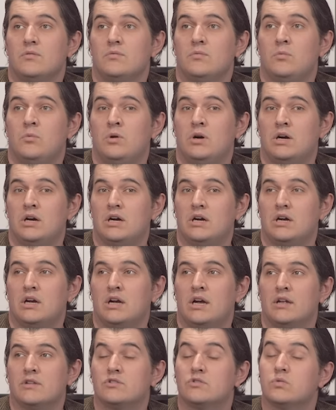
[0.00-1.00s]

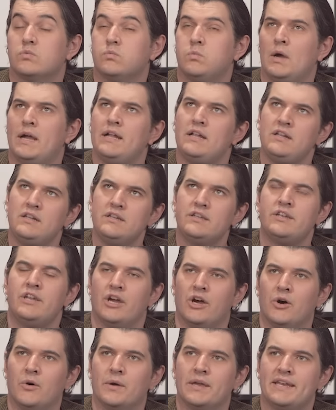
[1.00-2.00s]

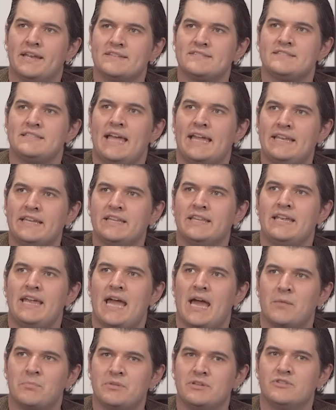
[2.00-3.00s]
it has technically
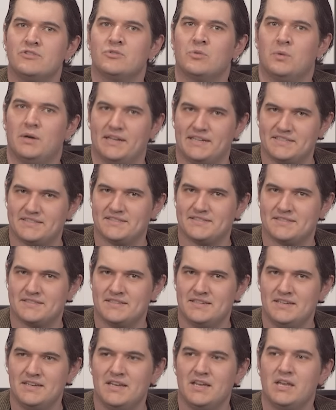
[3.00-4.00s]
happened twice,
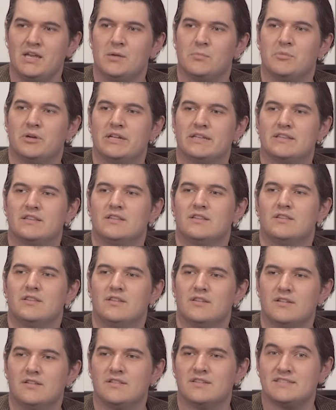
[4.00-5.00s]
but
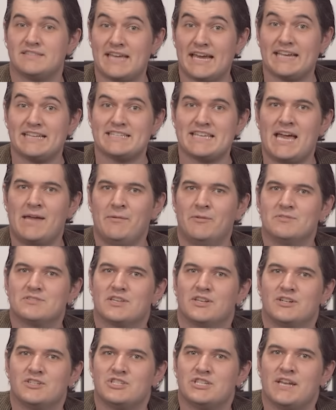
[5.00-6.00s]
the second time it was
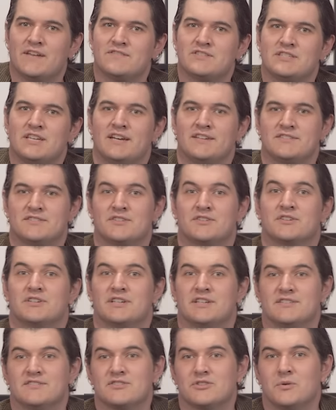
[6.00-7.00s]
on a GFCI
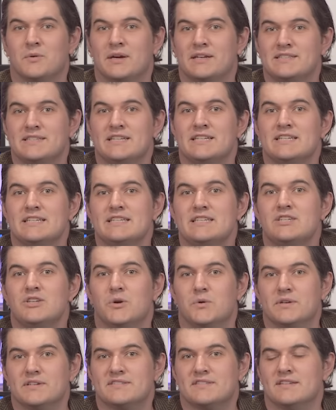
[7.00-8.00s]
circuit, so I didn't
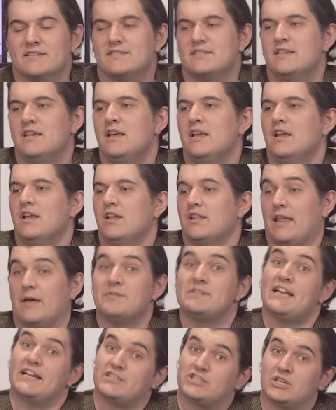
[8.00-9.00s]
notice it. I
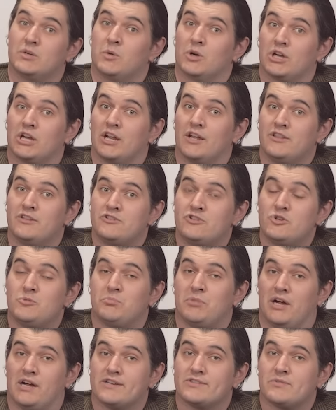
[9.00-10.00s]
was actually working on the
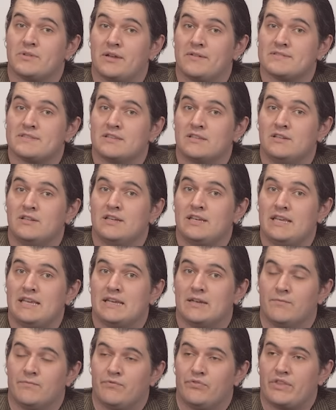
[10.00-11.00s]
jukebox when I was a little
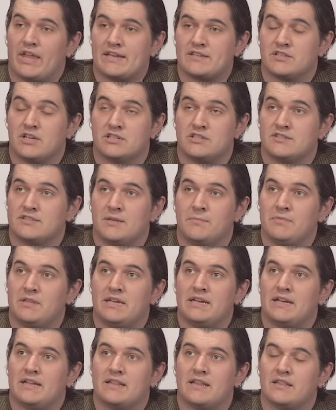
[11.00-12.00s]
kid. I touched
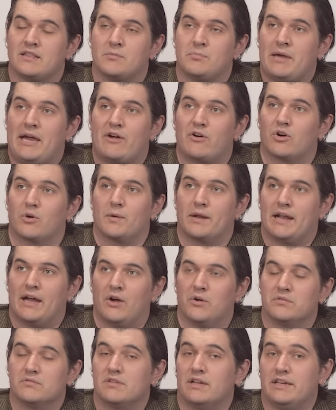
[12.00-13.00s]
something and then the power went
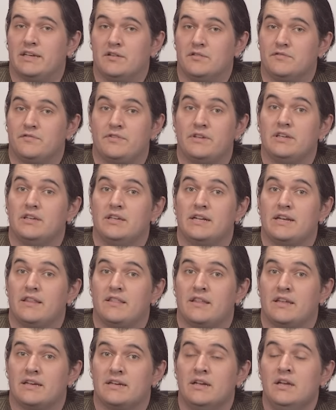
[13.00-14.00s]
out. I didn't feel
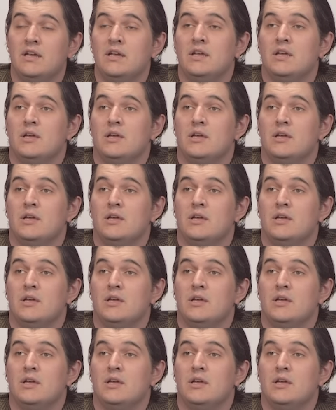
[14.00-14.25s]
anything,